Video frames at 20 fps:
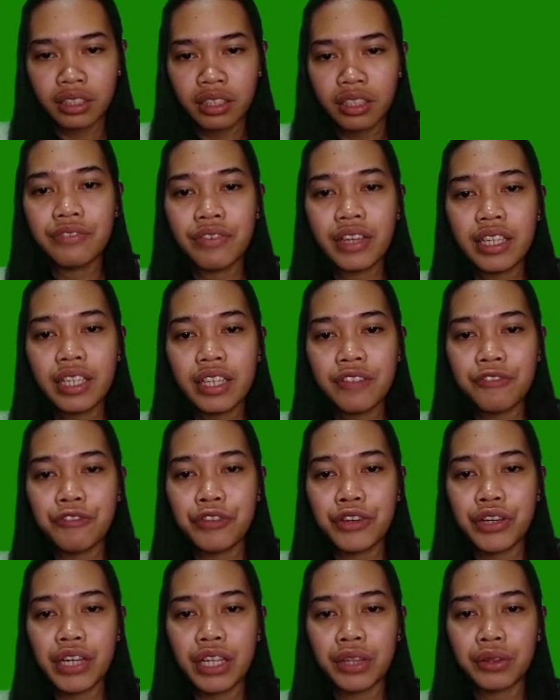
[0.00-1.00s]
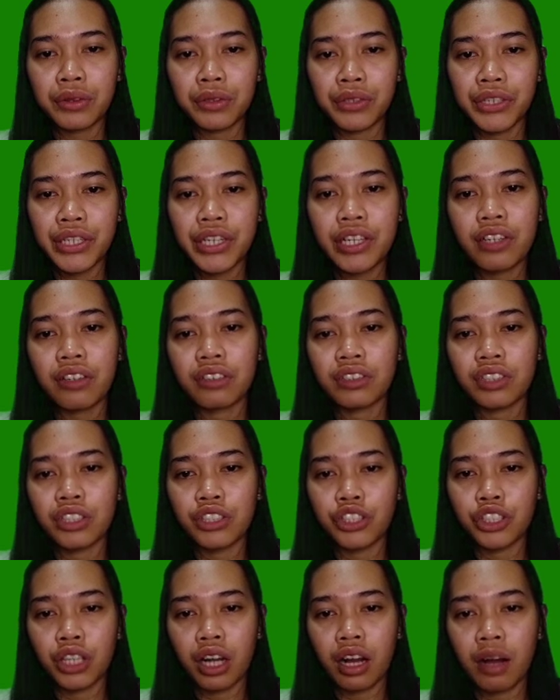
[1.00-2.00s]
Even if you're not learning on the
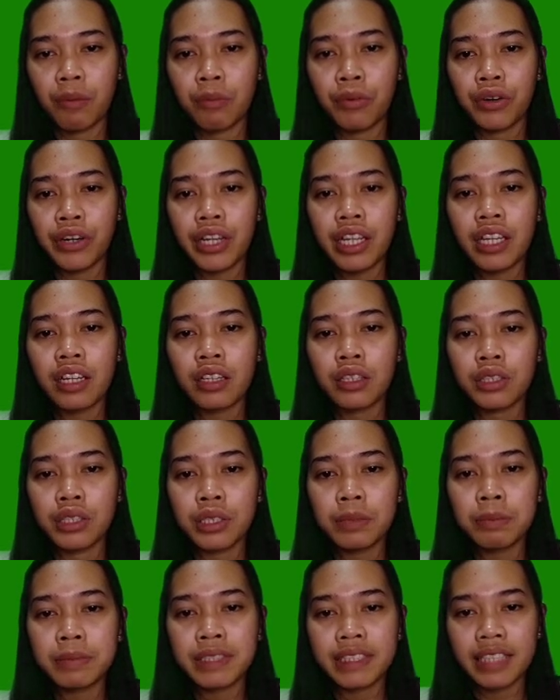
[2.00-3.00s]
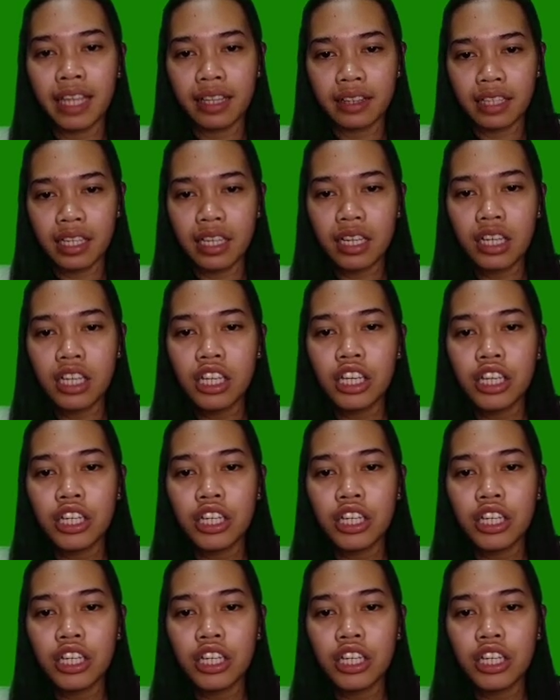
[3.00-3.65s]
job or in a group setting,